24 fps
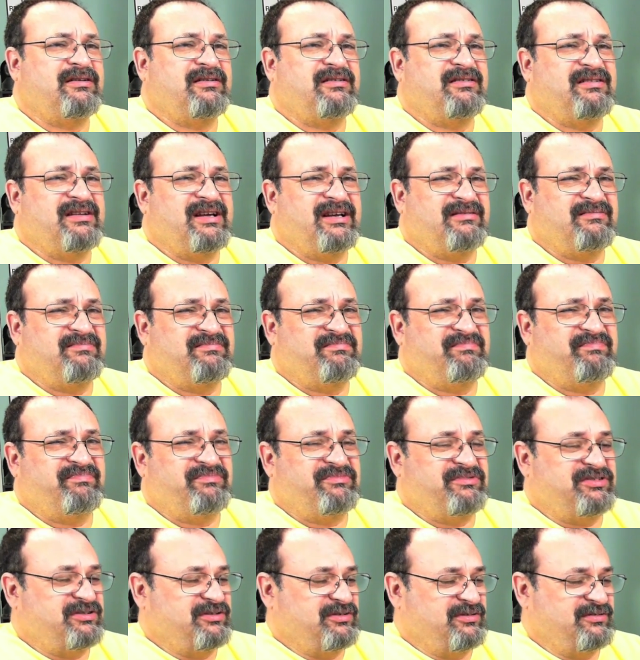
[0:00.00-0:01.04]
like
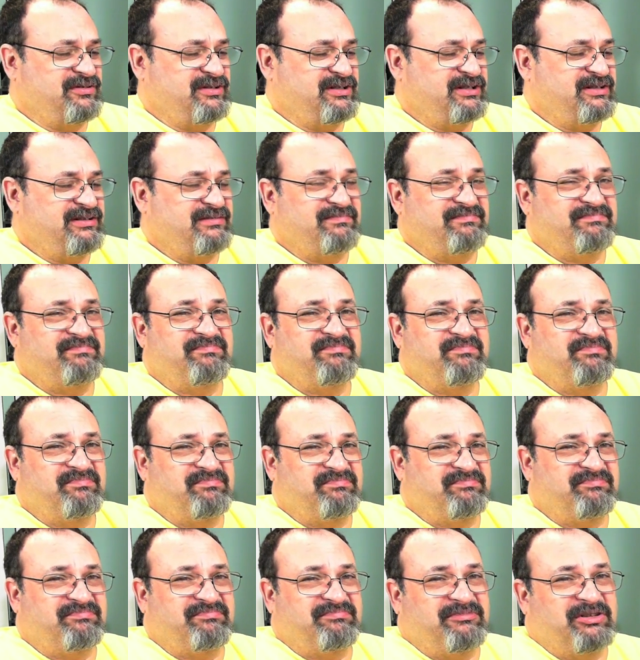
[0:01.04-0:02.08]
dirty
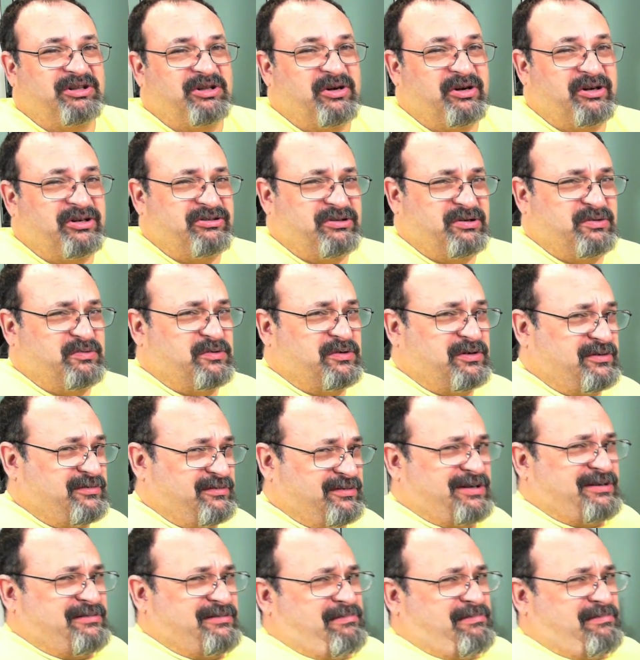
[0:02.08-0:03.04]
laundry water.